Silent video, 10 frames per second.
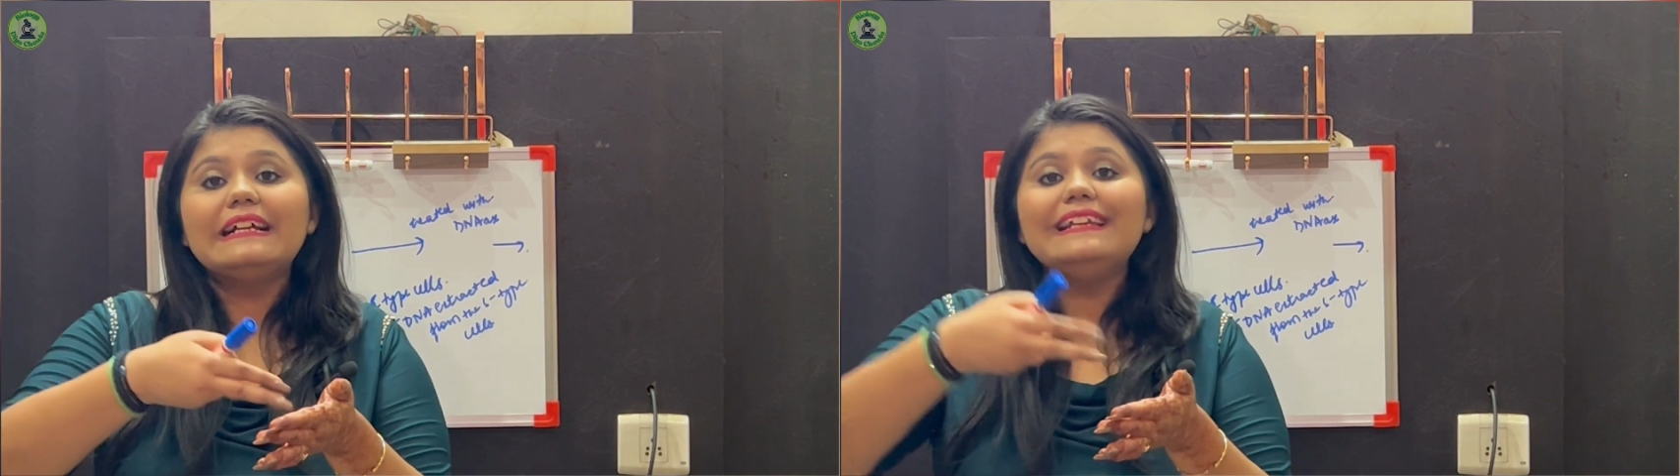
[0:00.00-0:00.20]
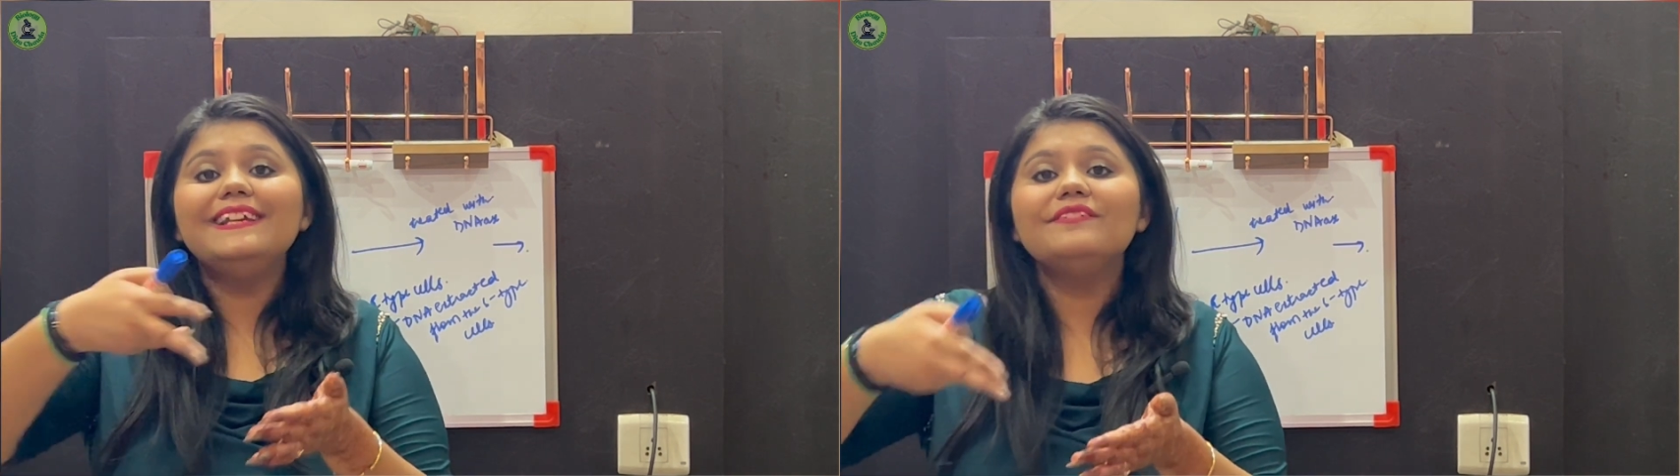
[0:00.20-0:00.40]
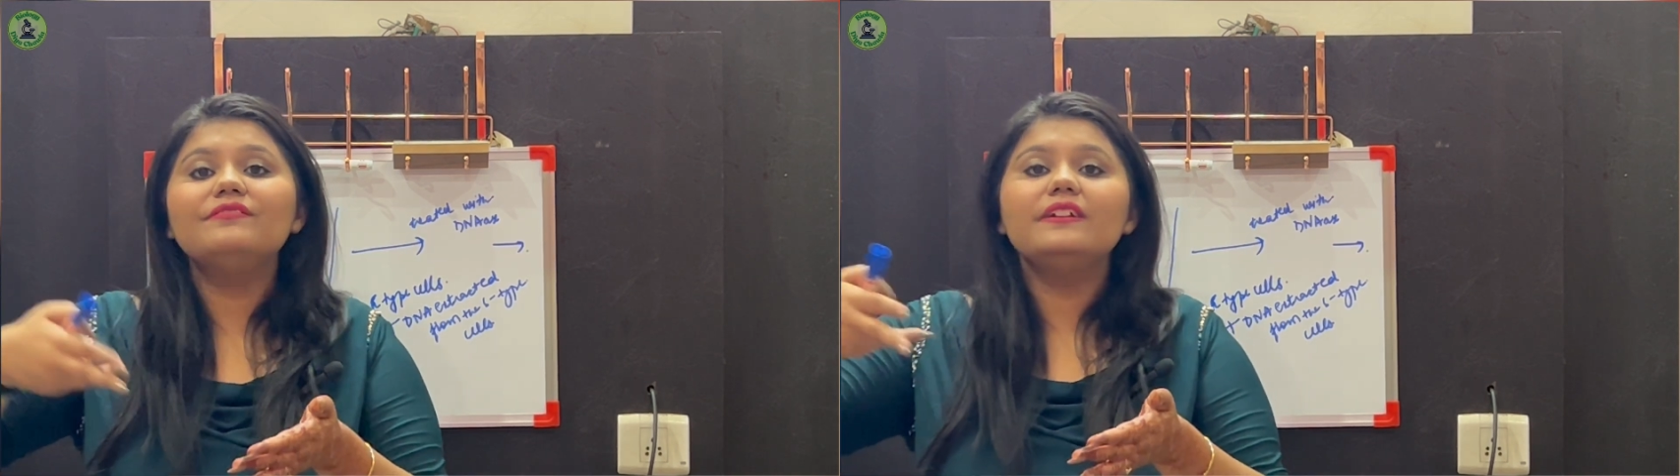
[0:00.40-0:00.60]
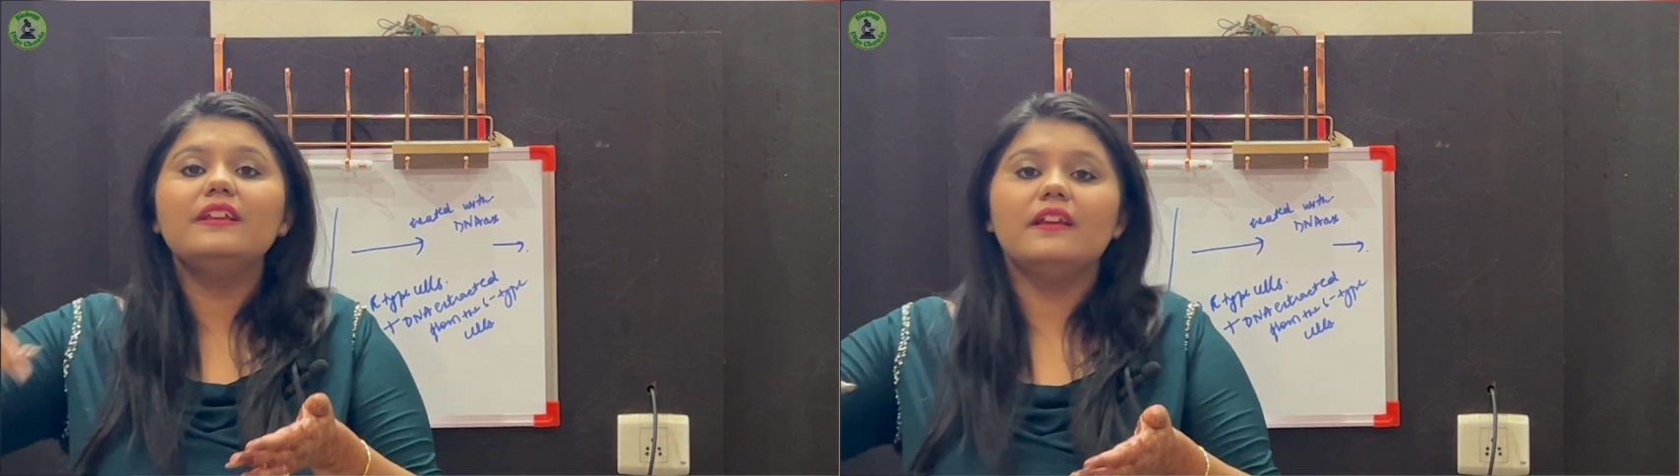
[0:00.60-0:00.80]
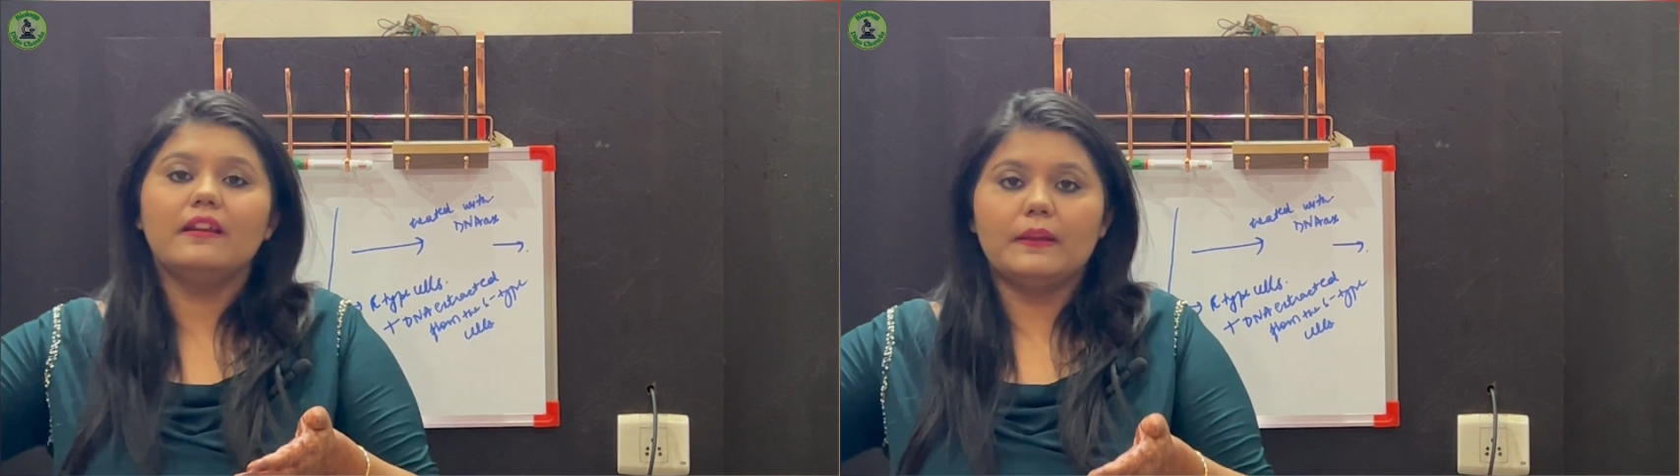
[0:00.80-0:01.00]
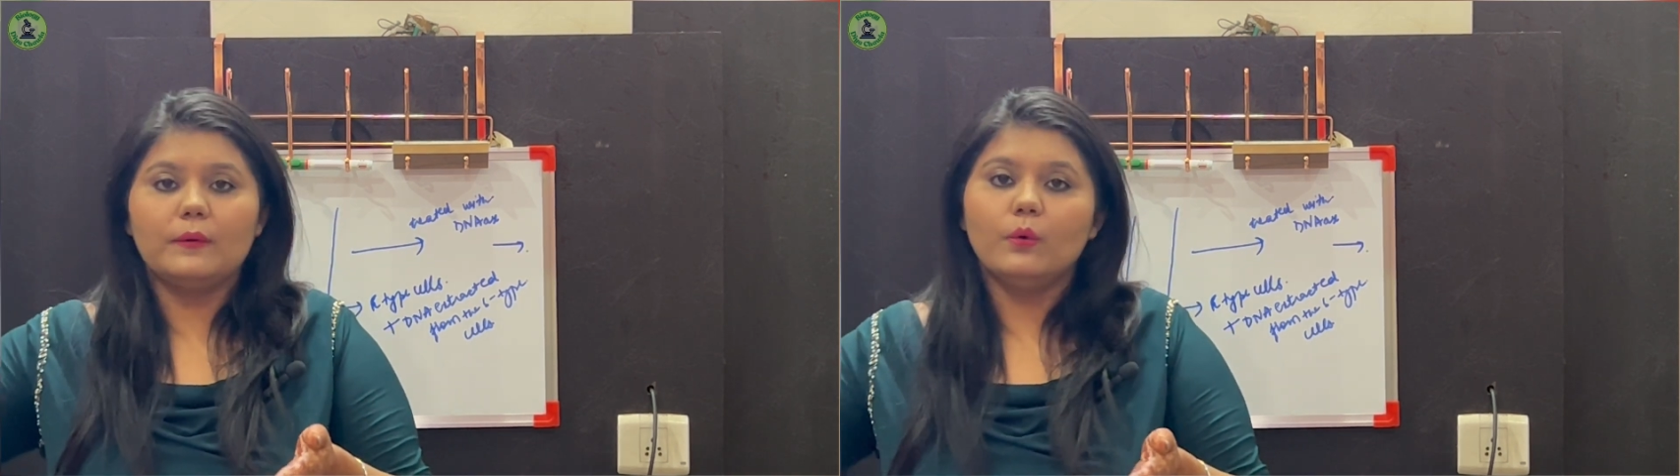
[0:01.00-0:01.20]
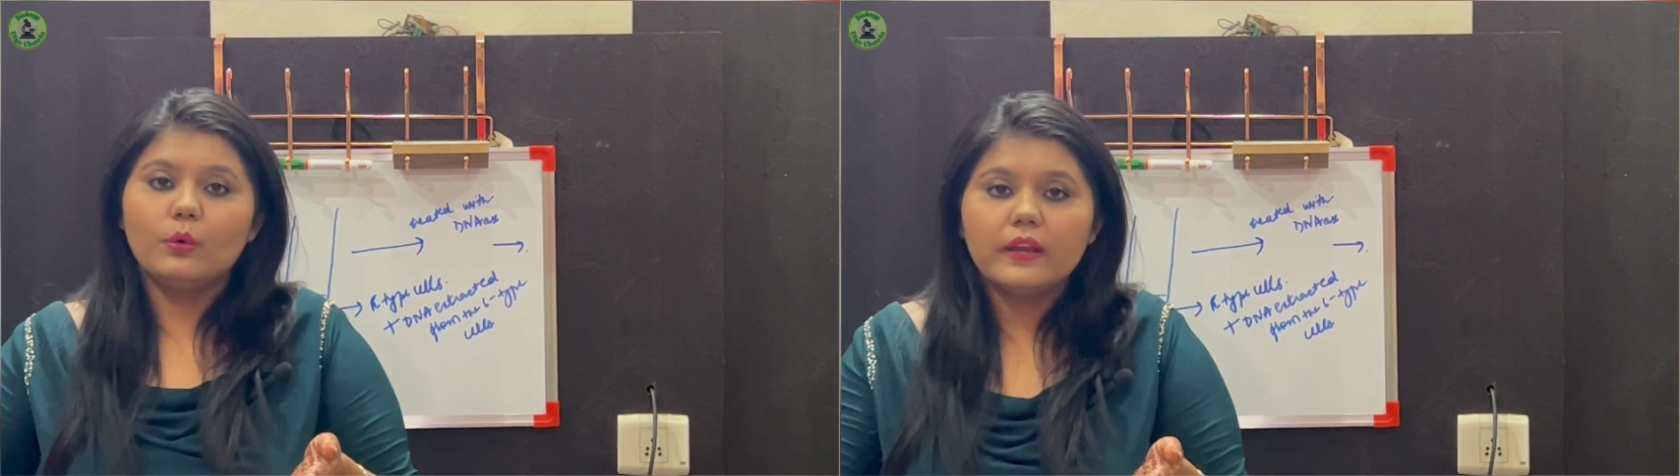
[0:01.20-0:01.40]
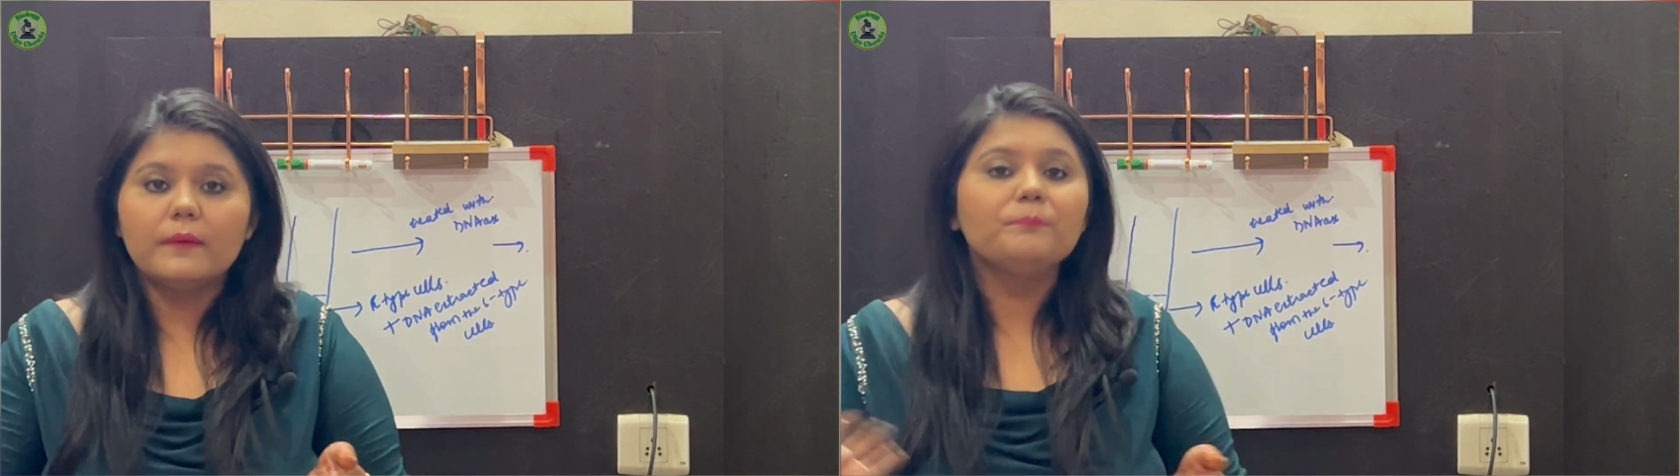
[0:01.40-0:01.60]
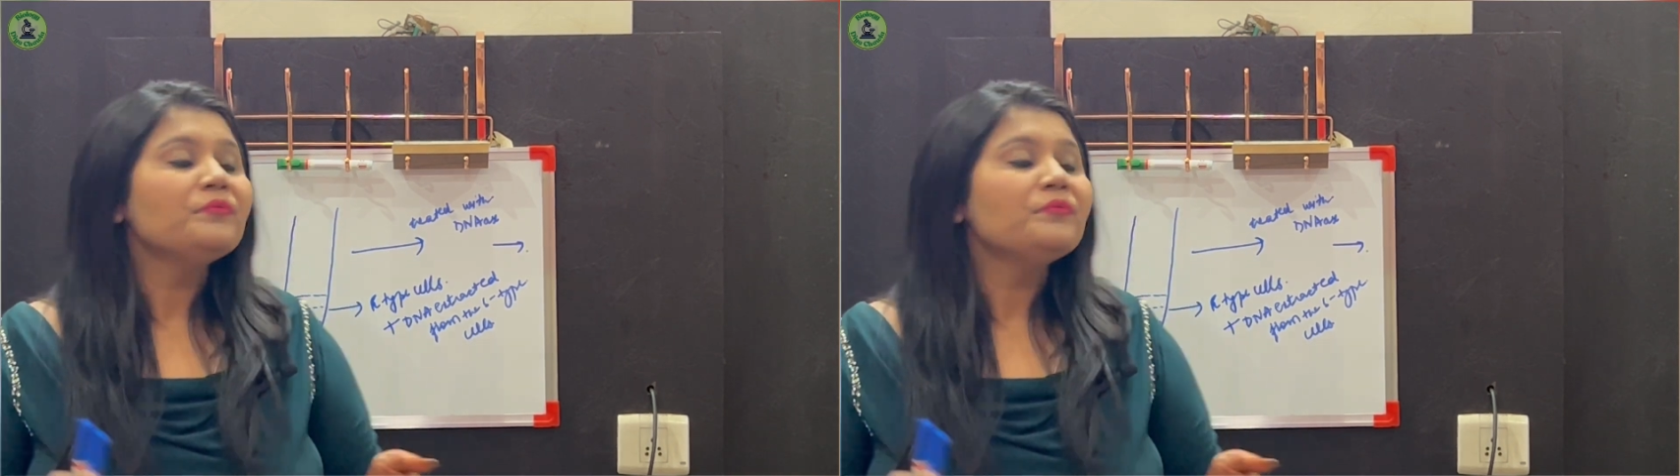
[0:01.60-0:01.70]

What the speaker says: cleave the DNA. Okay,